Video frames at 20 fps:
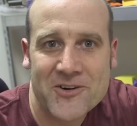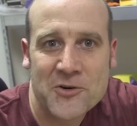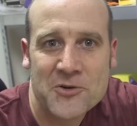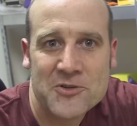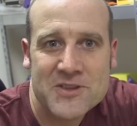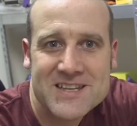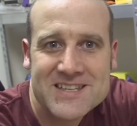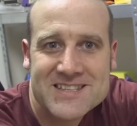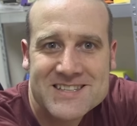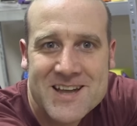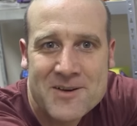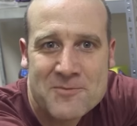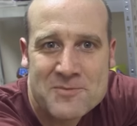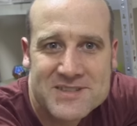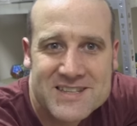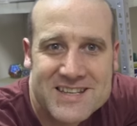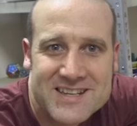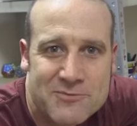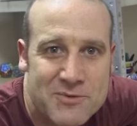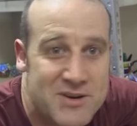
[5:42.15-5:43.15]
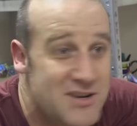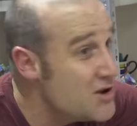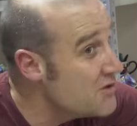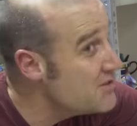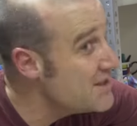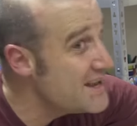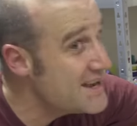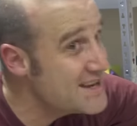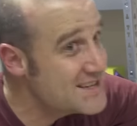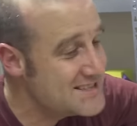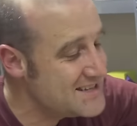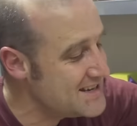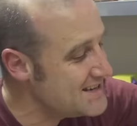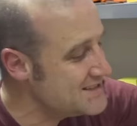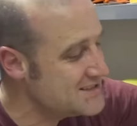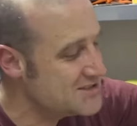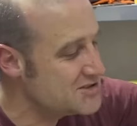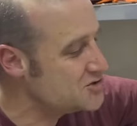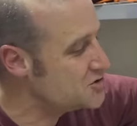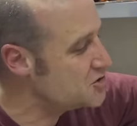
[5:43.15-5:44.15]
All these numbers that we know they
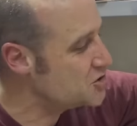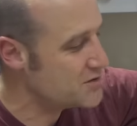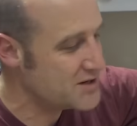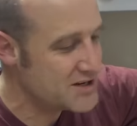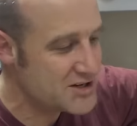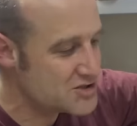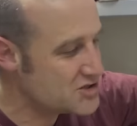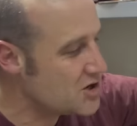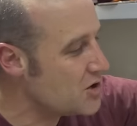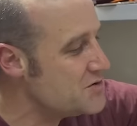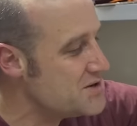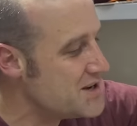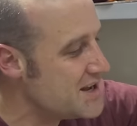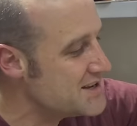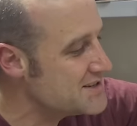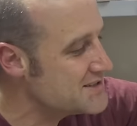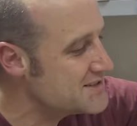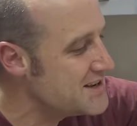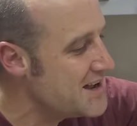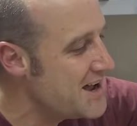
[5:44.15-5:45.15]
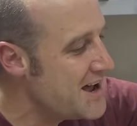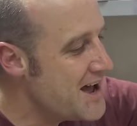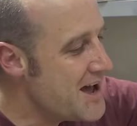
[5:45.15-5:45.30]
exist, Turing showed us,